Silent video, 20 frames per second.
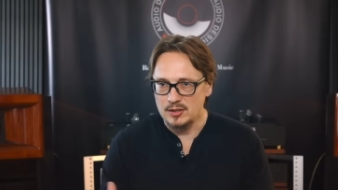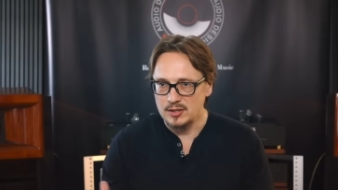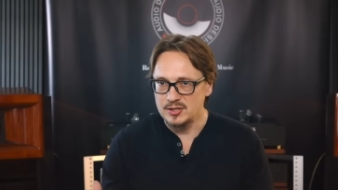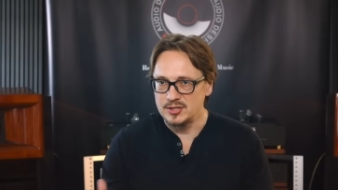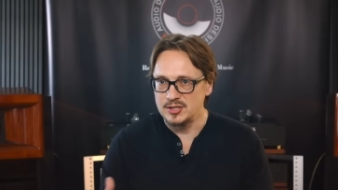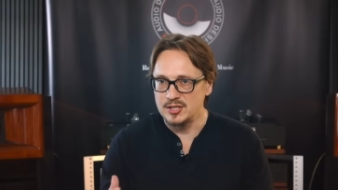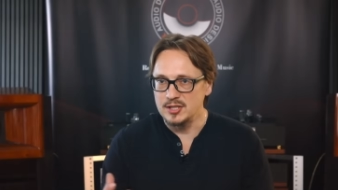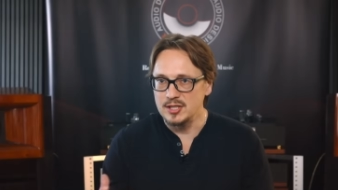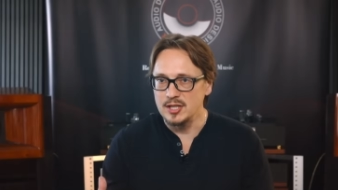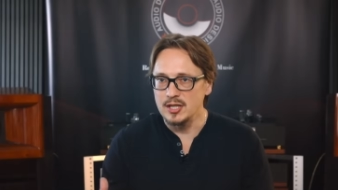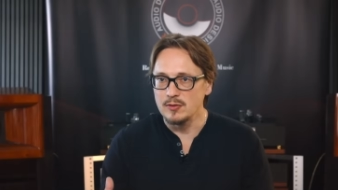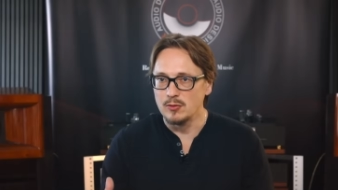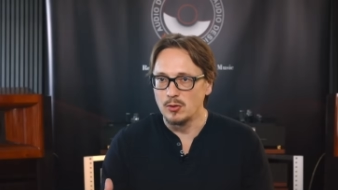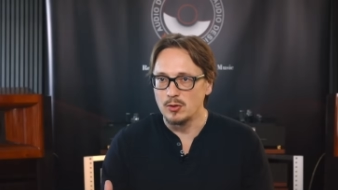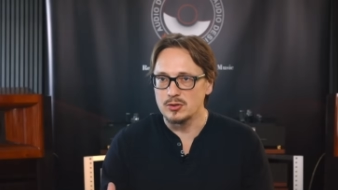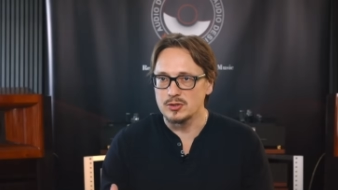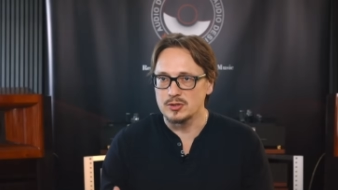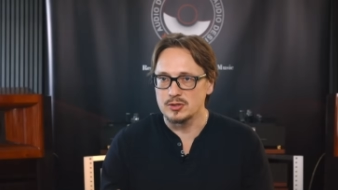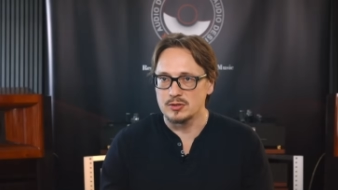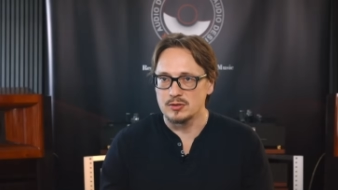the CD
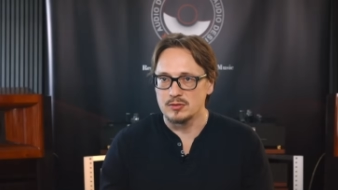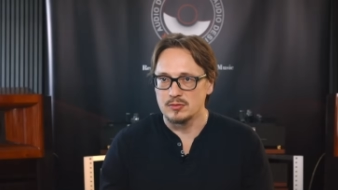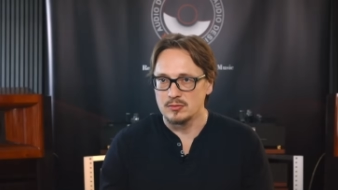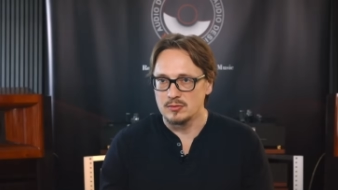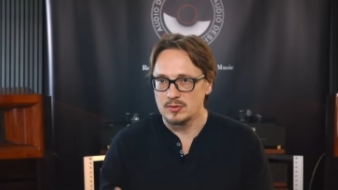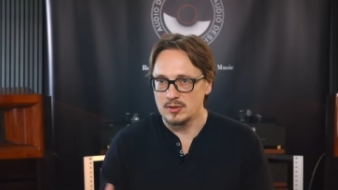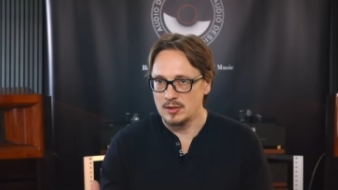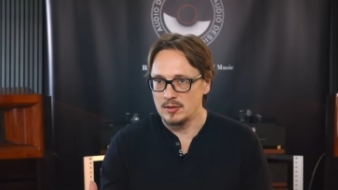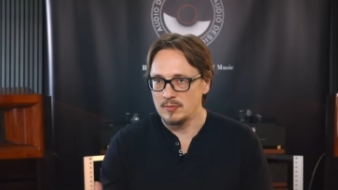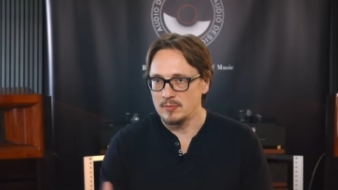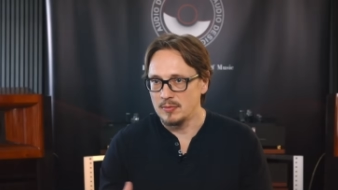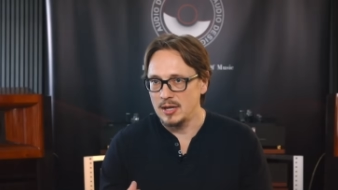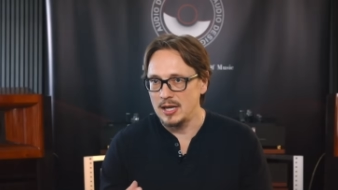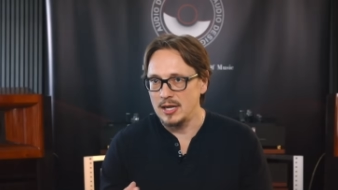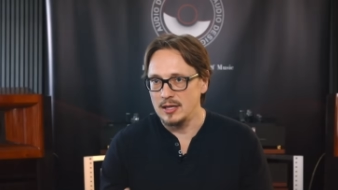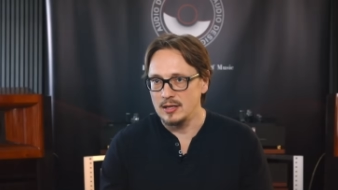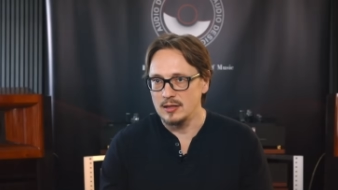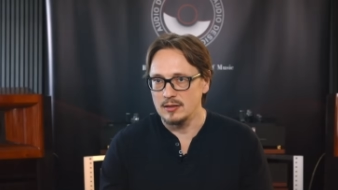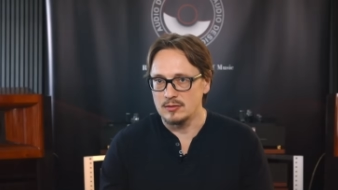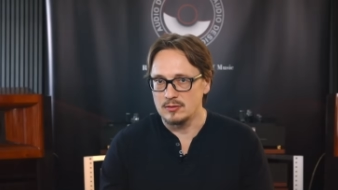was the
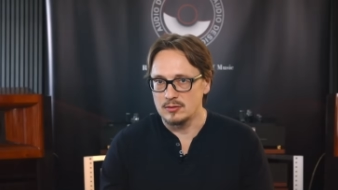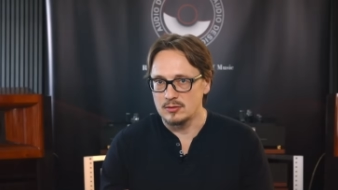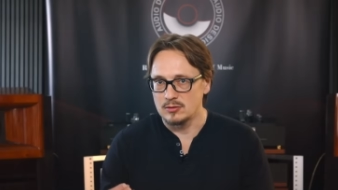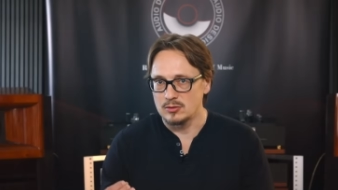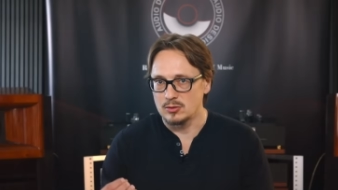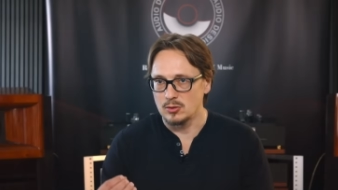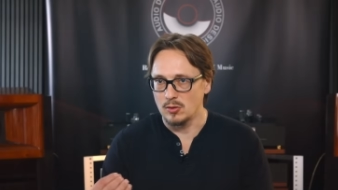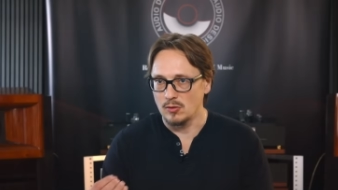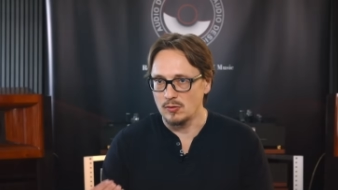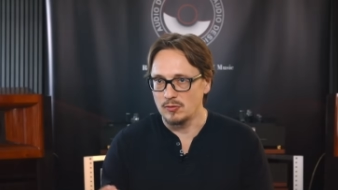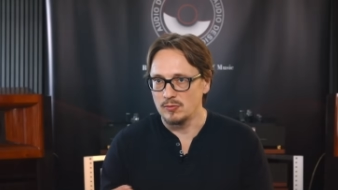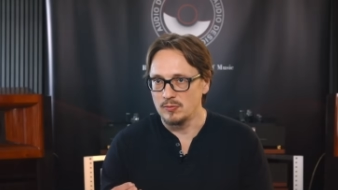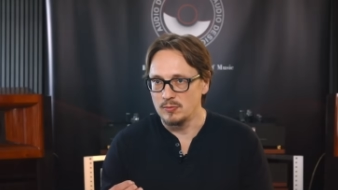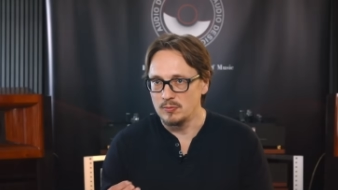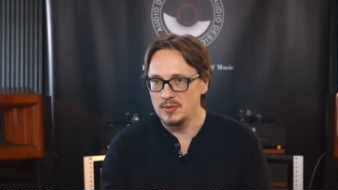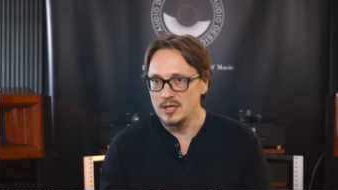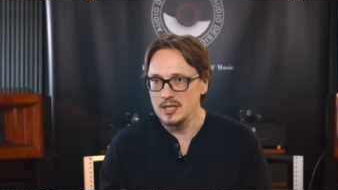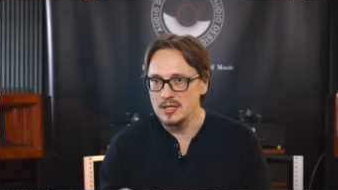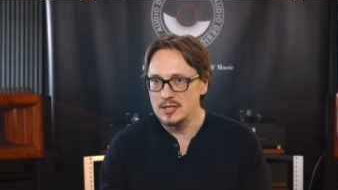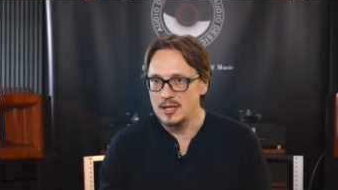main sort of
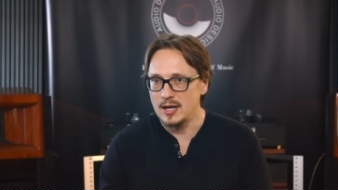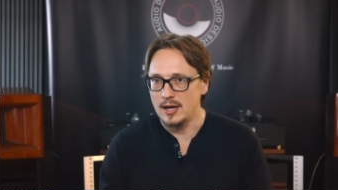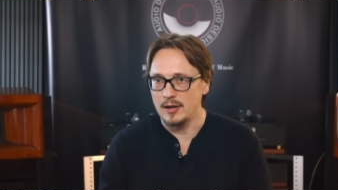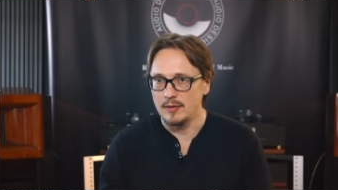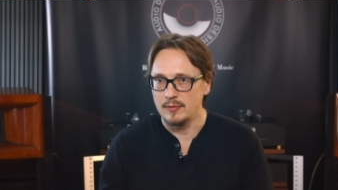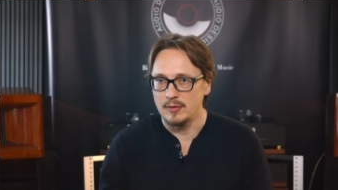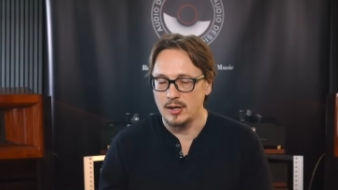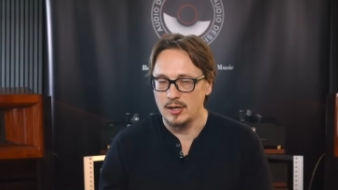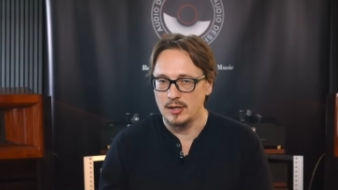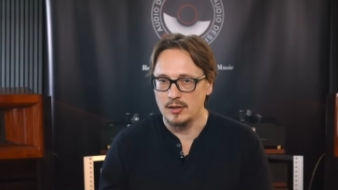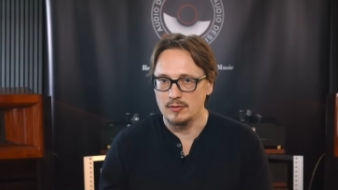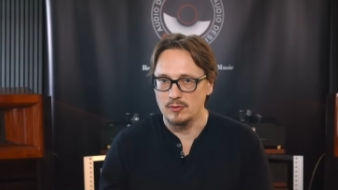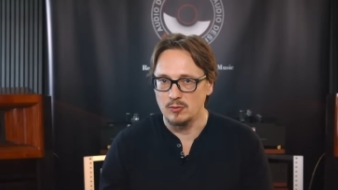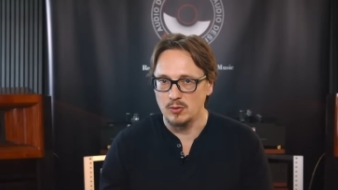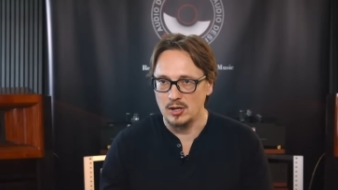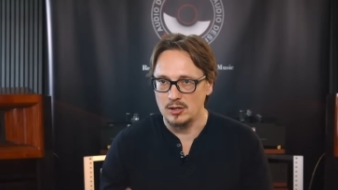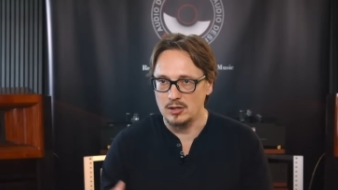media and where